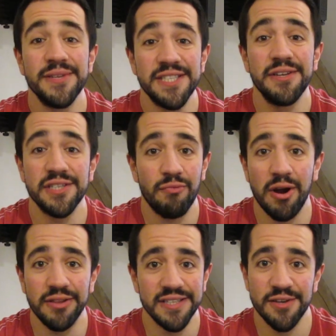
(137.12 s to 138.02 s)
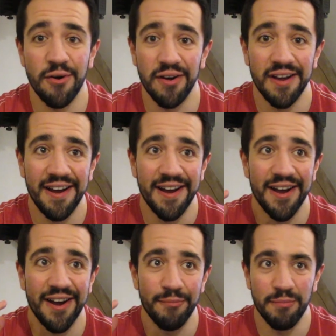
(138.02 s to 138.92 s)
as soon as I wrote the song,
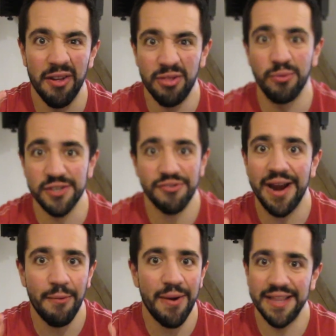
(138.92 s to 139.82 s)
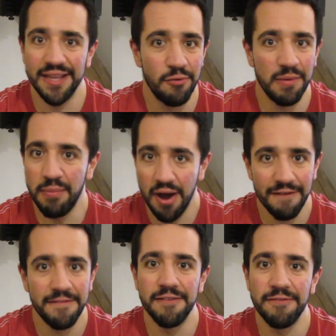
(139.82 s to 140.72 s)
I thought straight away that it would be
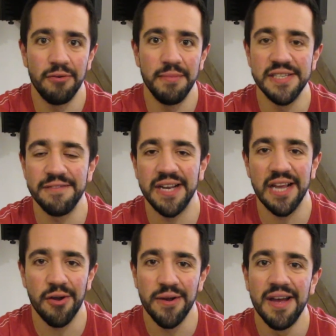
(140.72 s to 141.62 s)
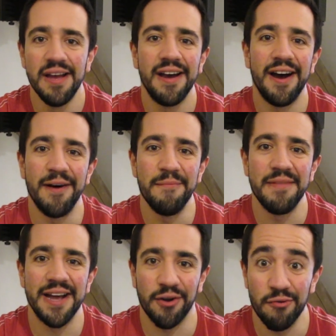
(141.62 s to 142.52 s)
perfect for a music video.
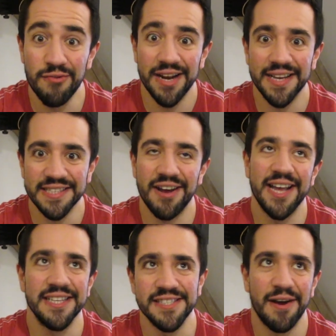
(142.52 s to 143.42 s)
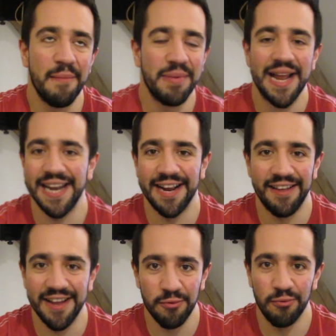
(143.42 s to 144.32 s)
And I got really excited and started planning
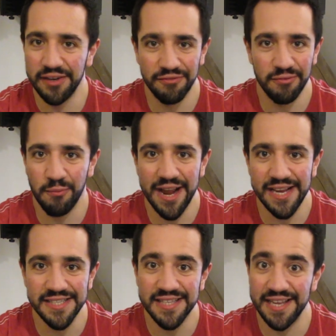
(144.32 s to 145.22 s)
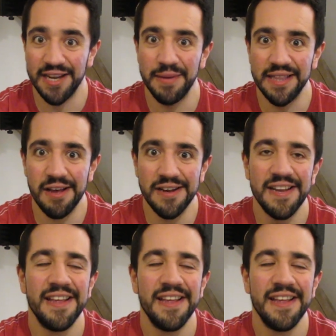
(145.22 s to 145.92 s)
like all the different ways that it could be done.